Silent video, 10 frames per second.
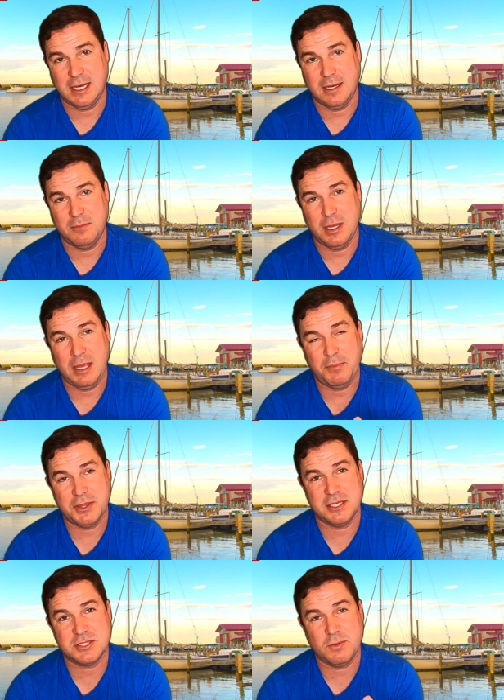But
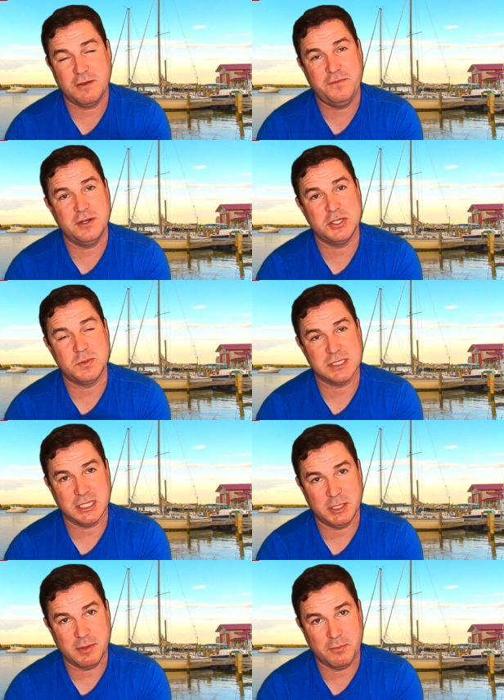the square footage was
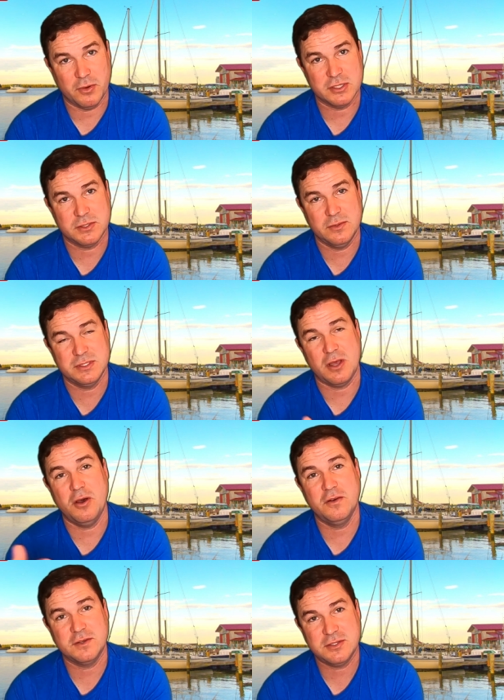a little bit more, so it was
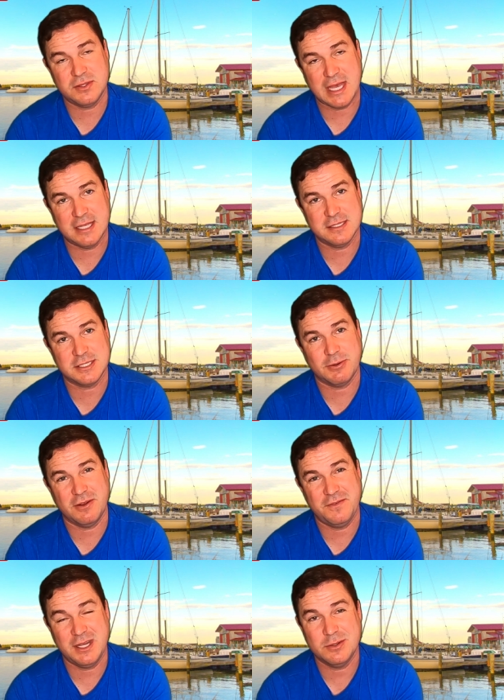over 2,000
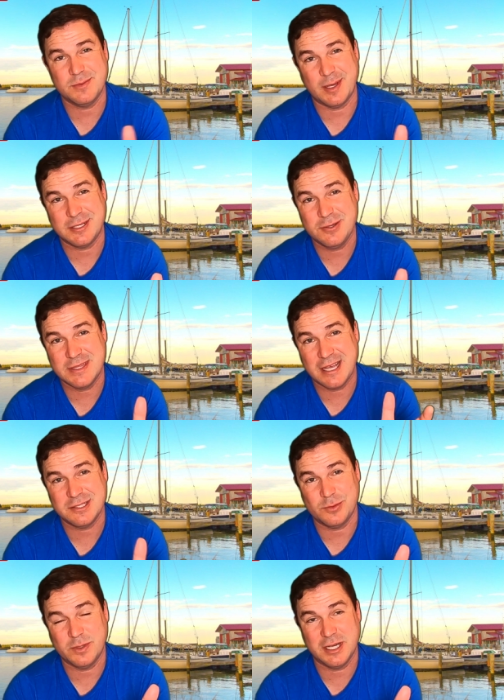square feet. It was about
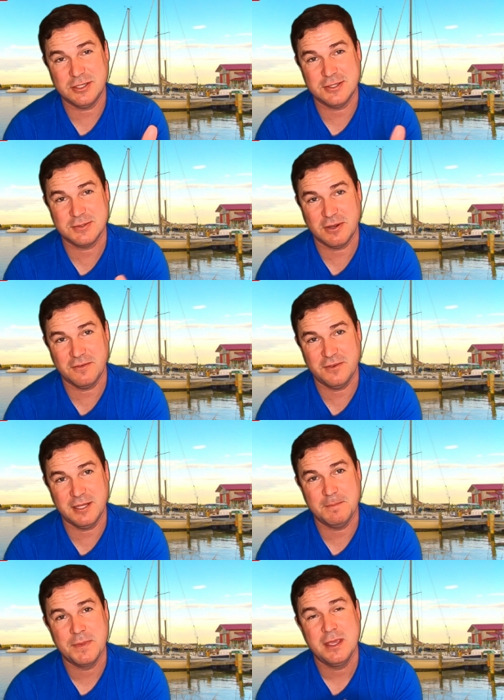2,100 square
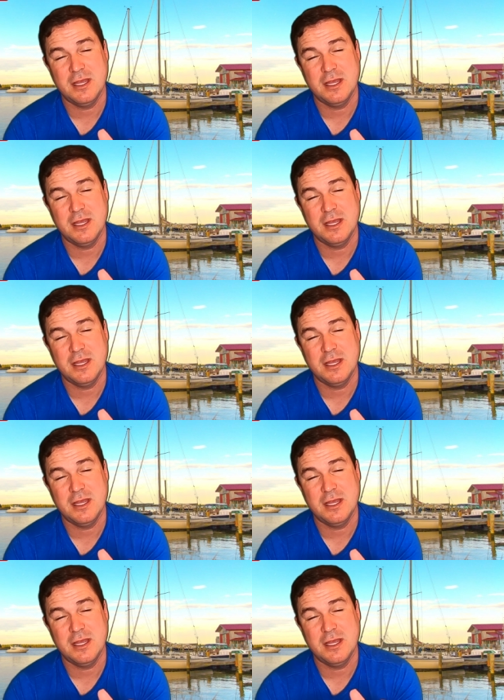feet.